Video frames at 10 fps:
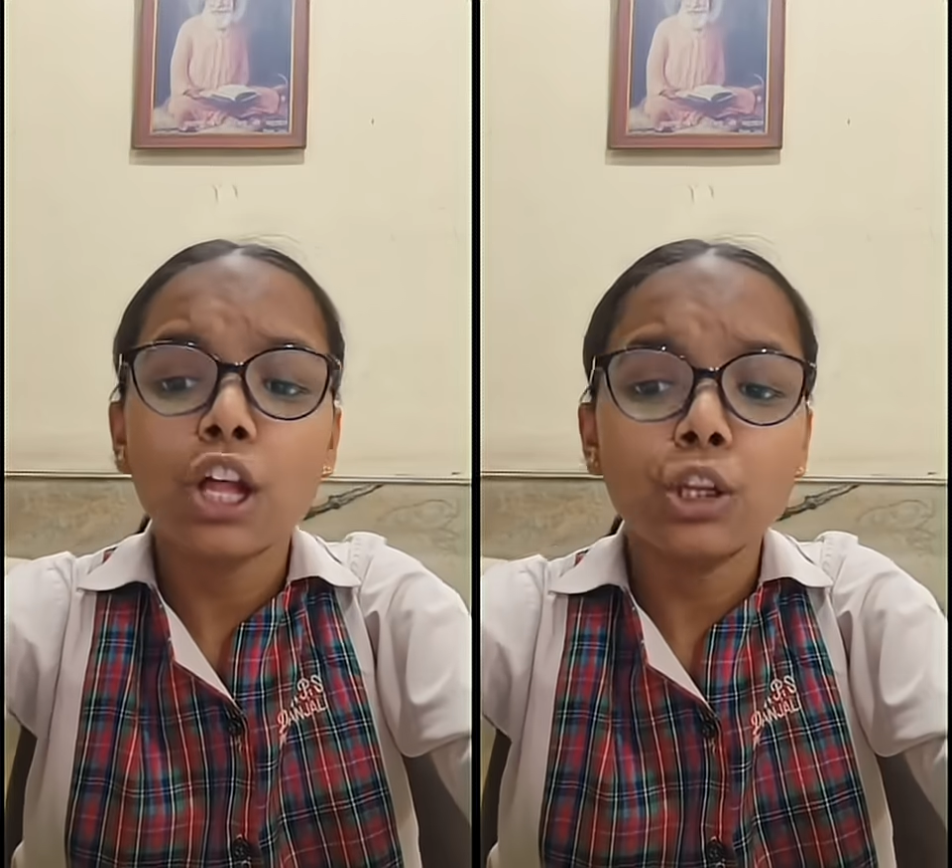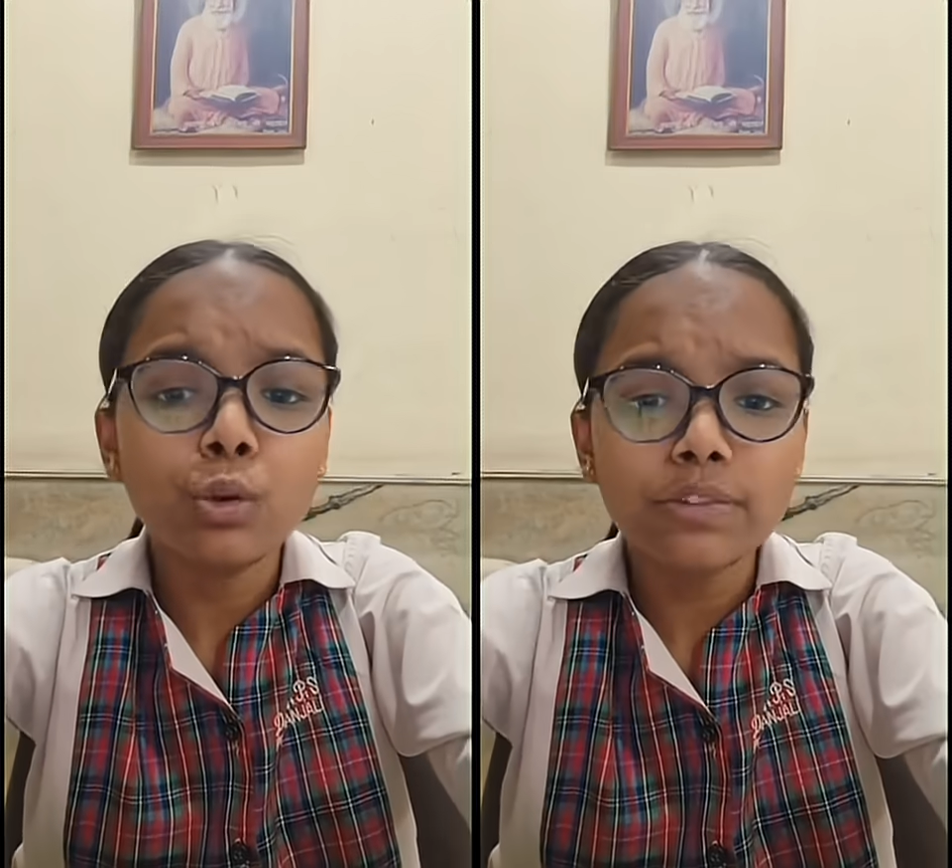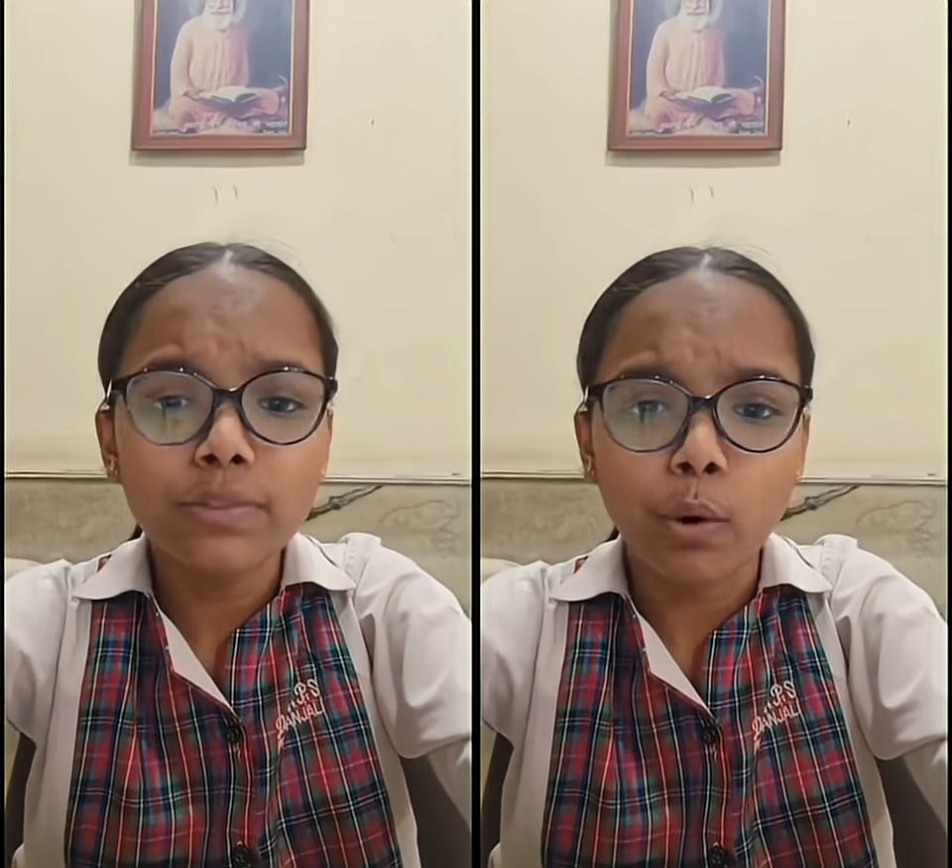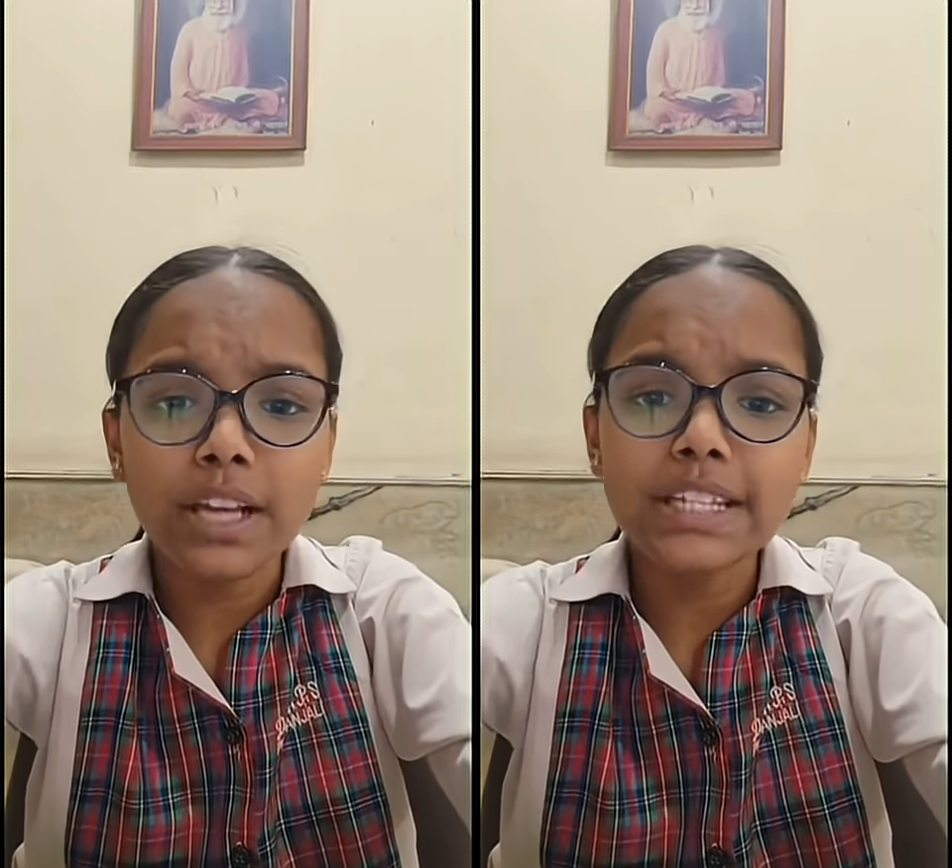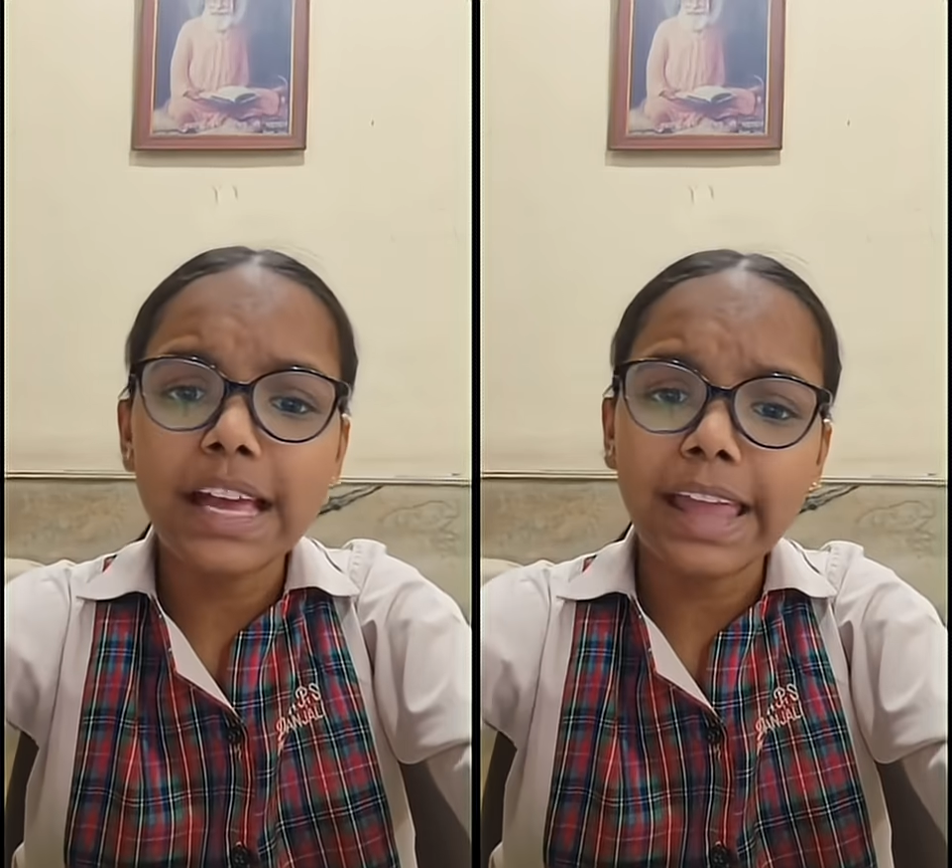lose
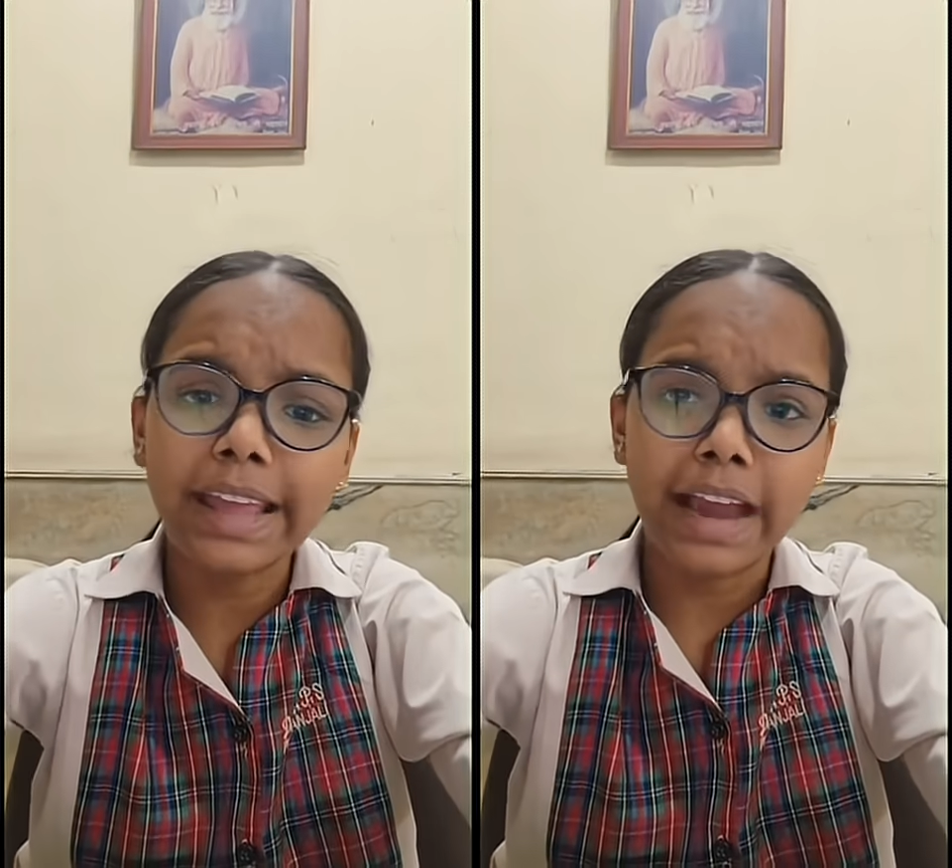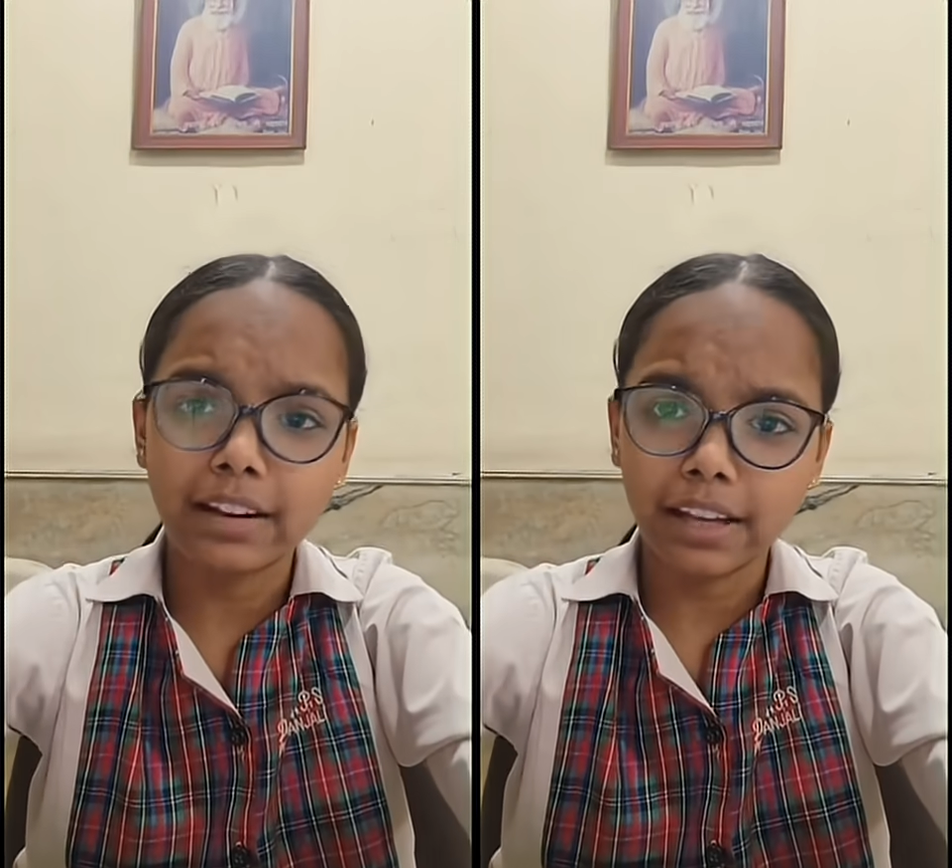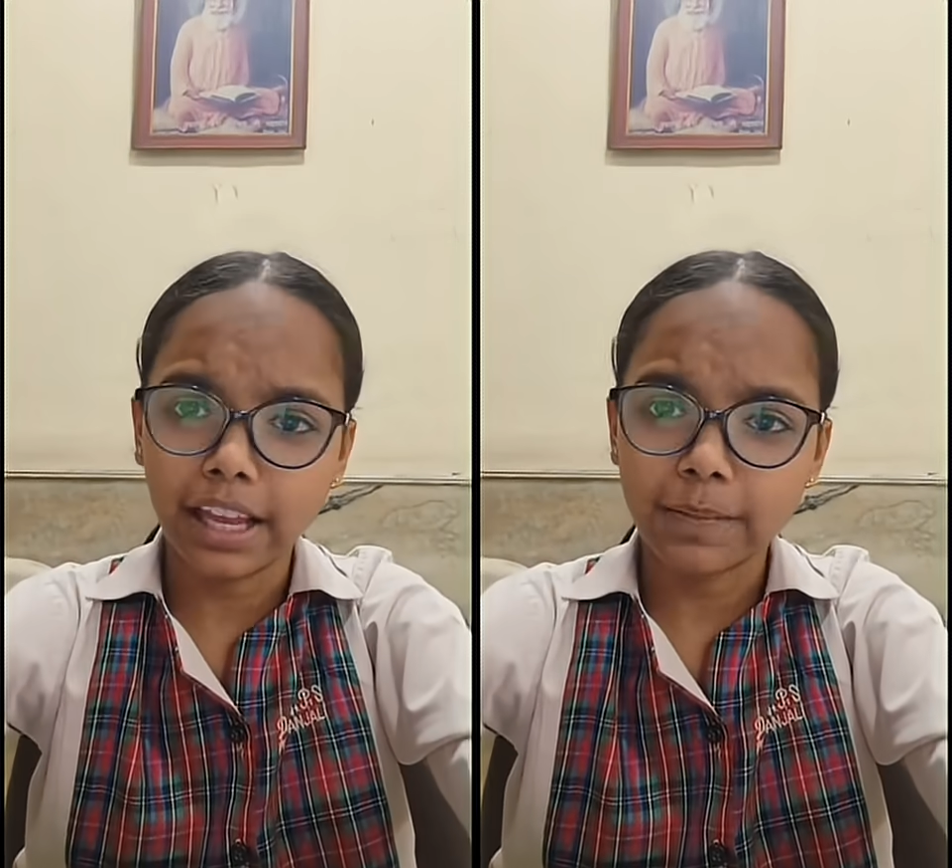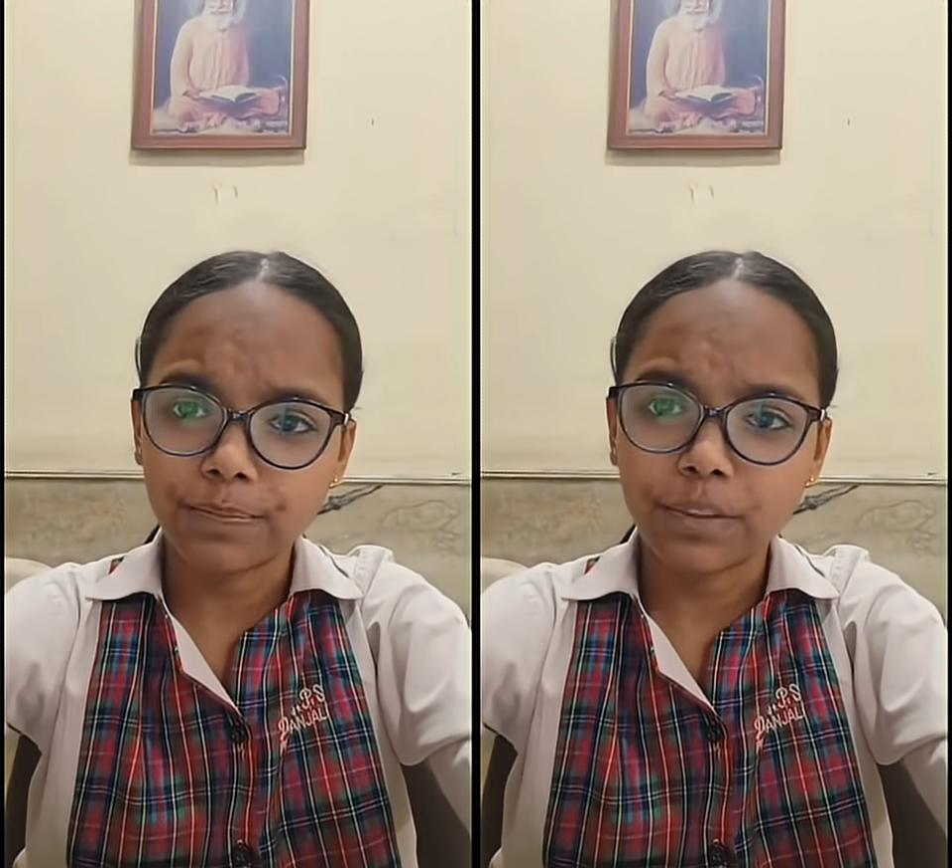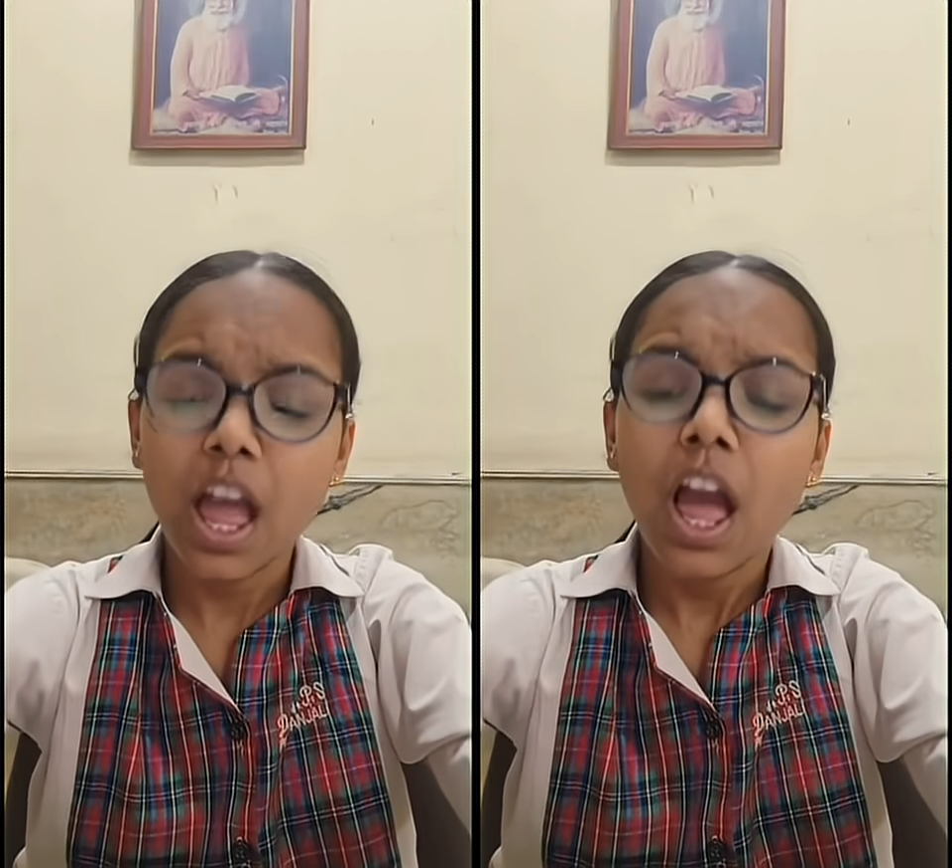focus again and again.